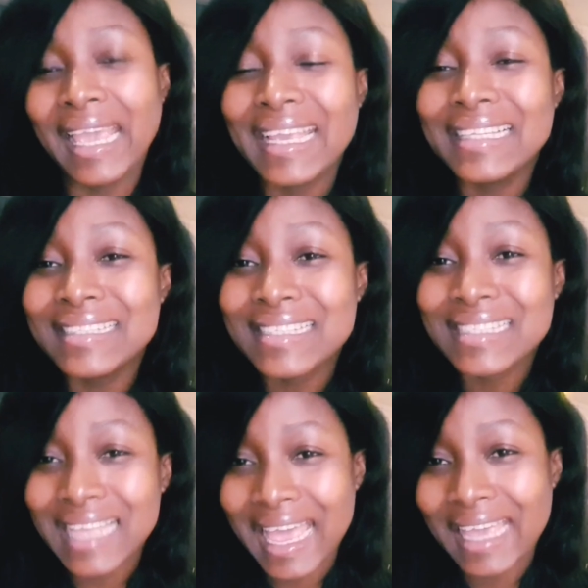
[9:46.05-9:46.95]

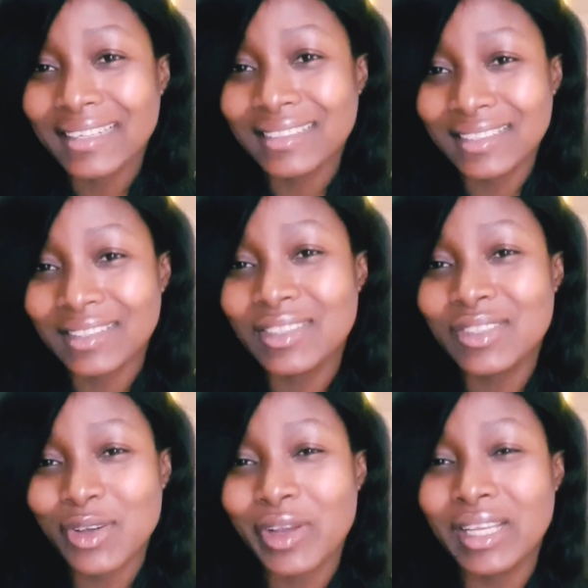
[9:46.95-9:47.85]
inside the
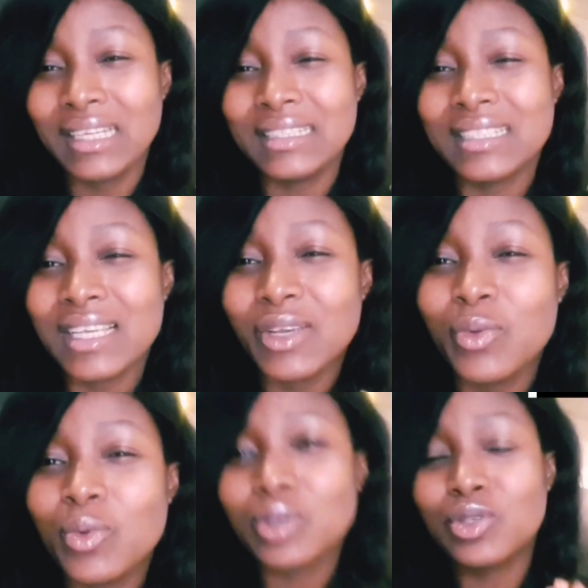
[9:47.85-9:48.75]
toilet. It
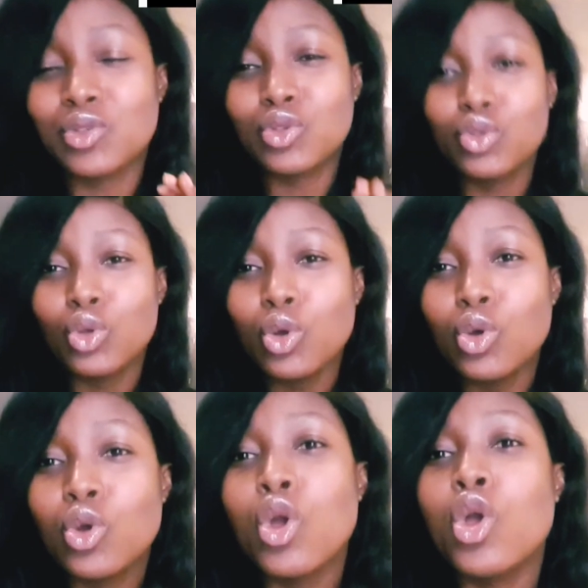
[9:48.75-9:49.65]
was
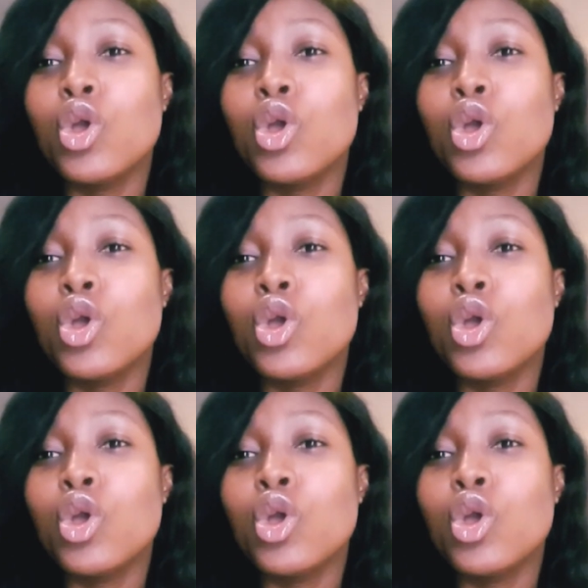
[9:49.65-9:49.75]
so